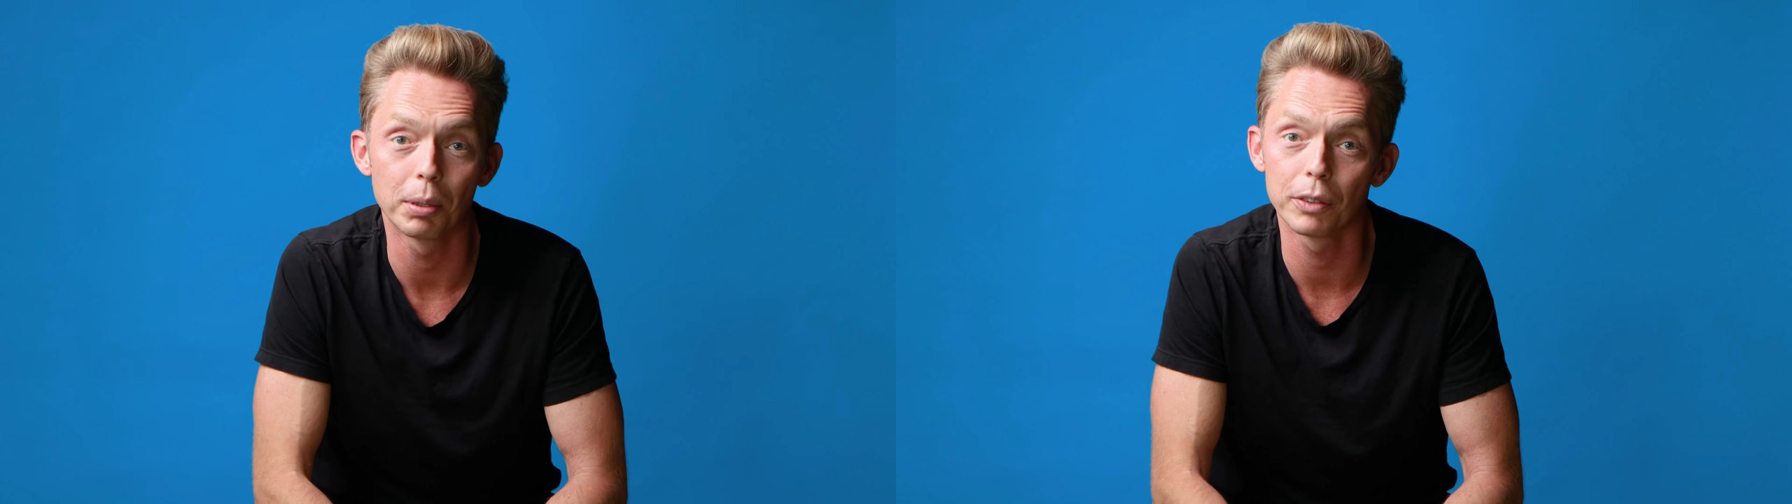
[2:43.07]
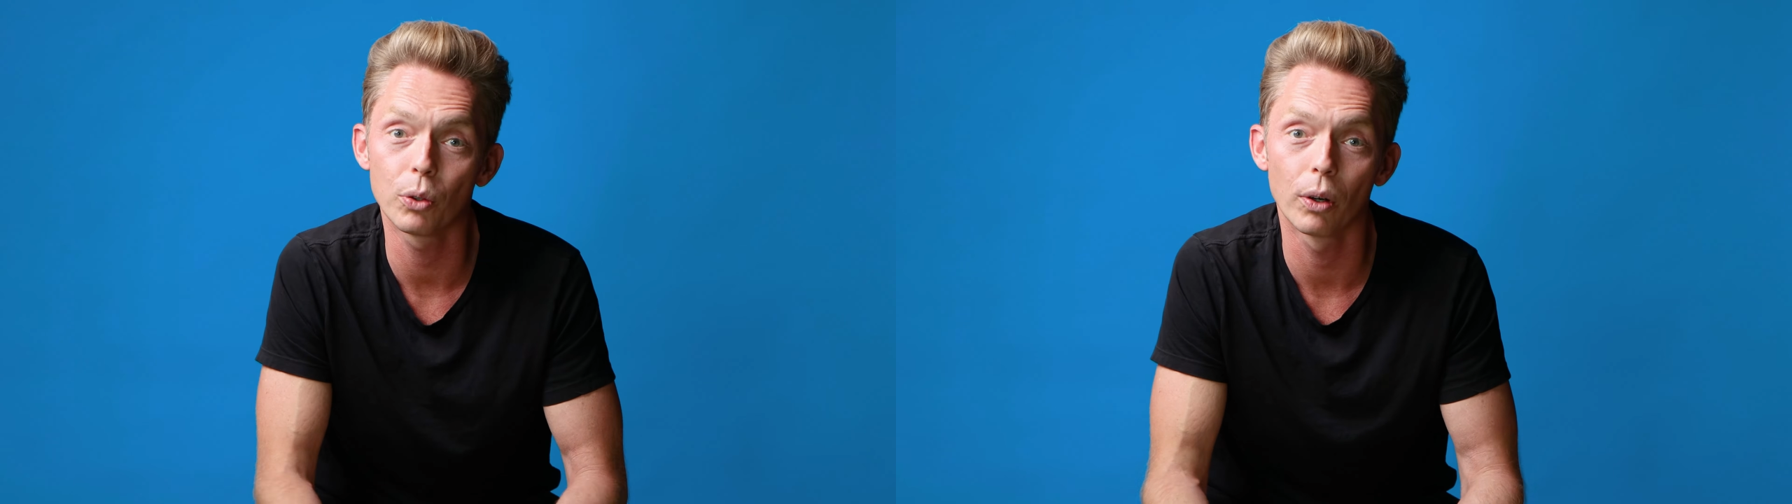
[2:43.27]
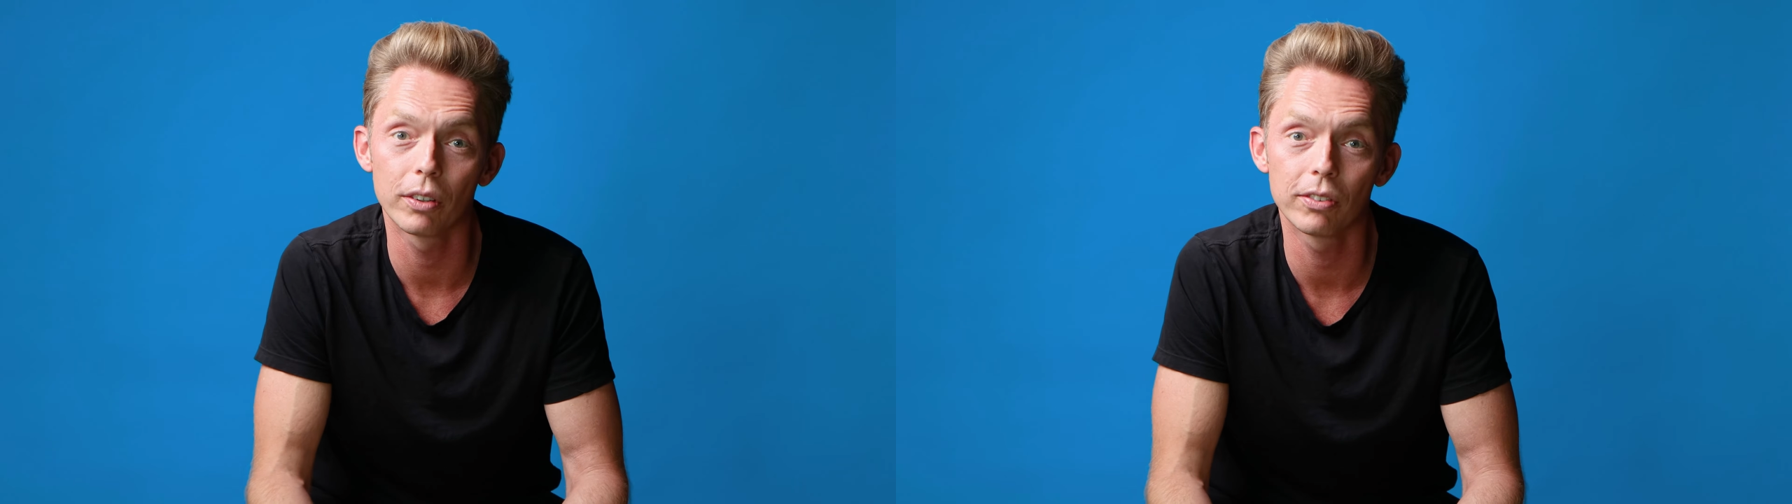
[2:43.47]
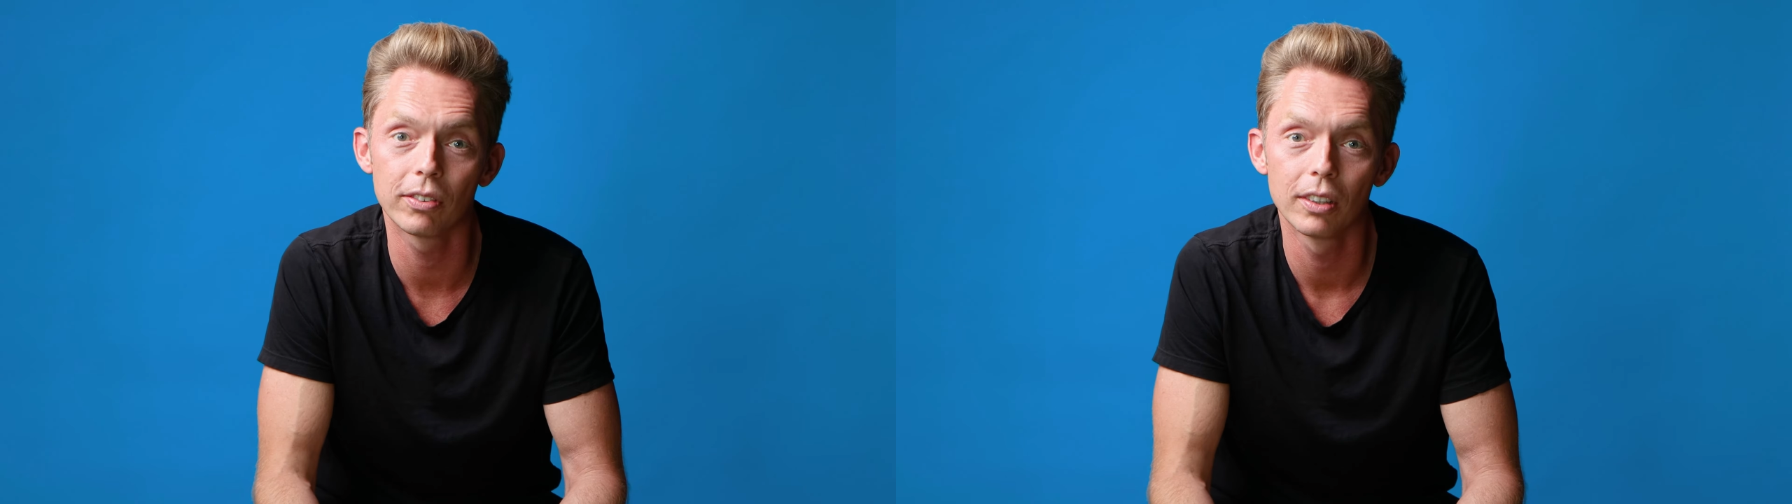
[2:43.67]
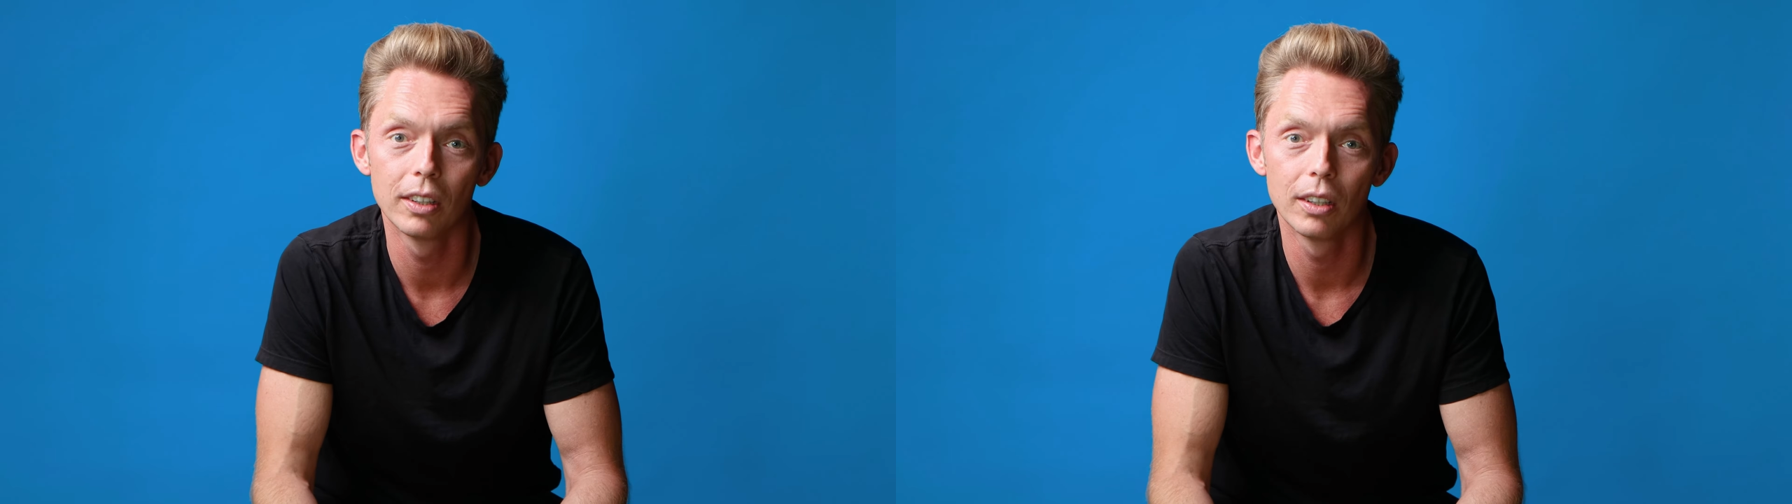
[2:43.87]
But of
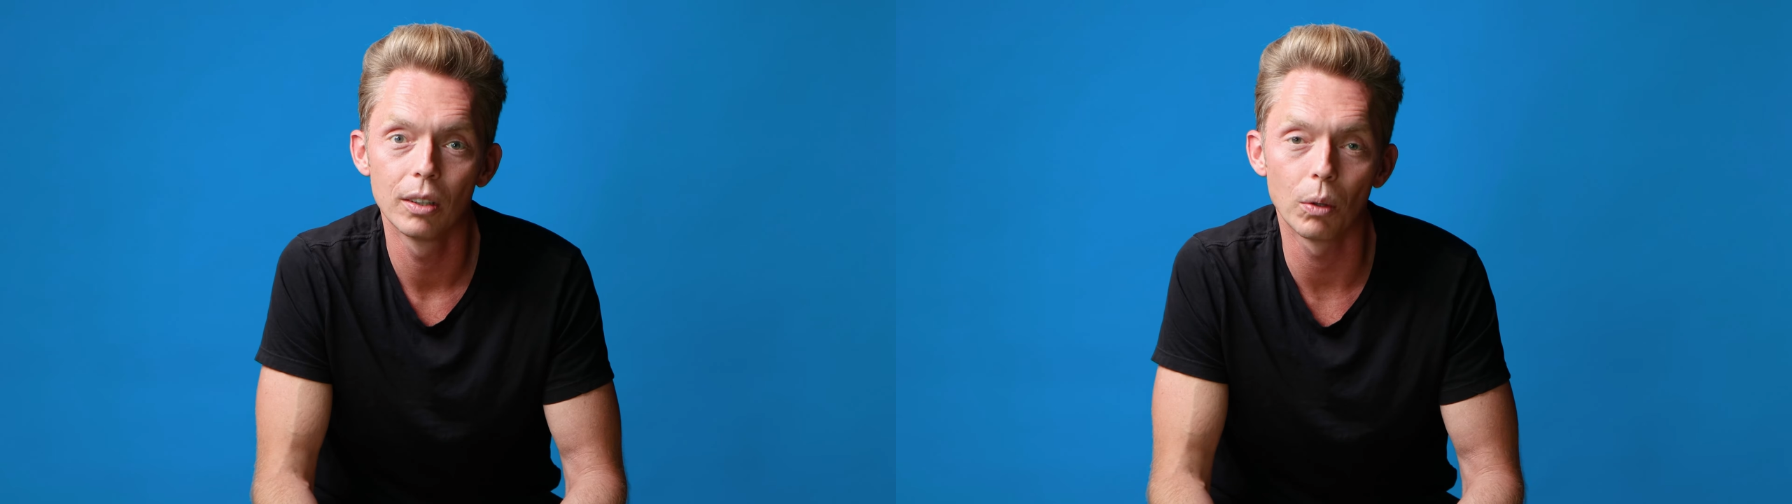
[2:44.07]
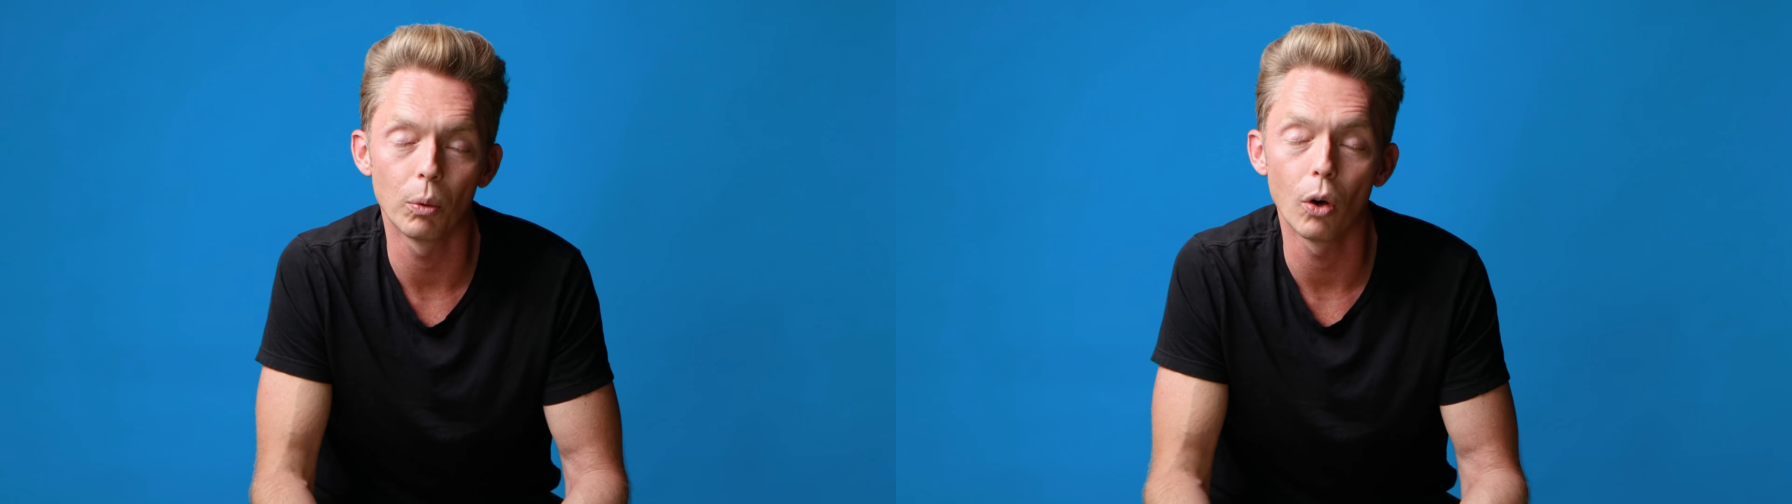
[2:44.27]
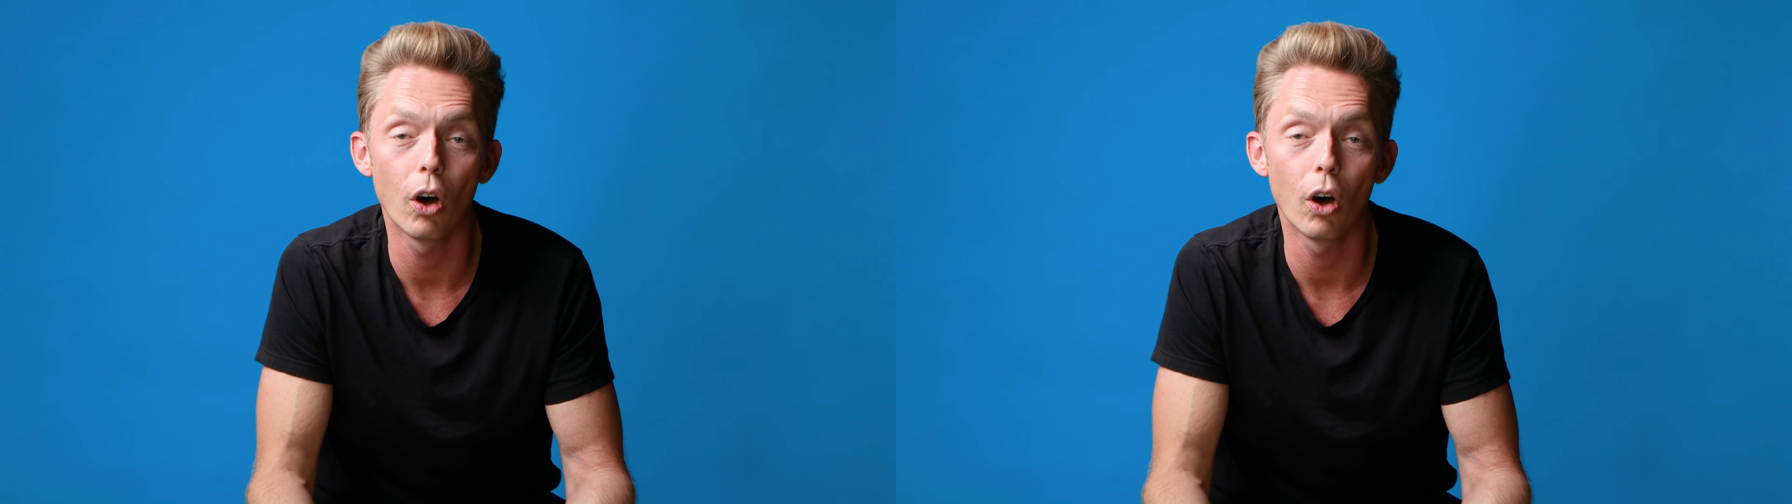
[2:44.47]
course, what we'll